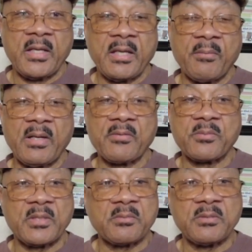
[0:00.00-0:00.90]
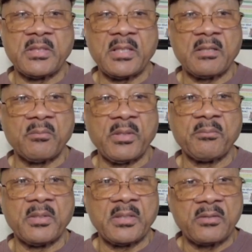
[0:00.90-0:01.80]
And my responsibility is to get out and make
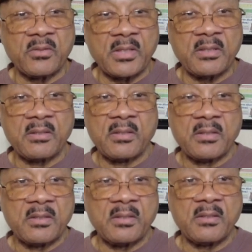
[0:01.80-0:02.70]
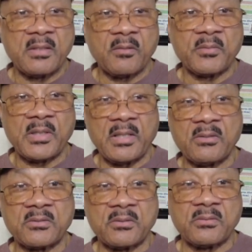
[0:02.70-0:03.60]
money and try to help the
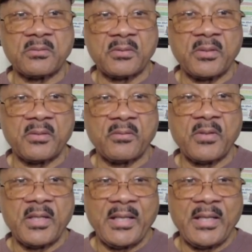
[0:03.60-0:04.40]
household, you know.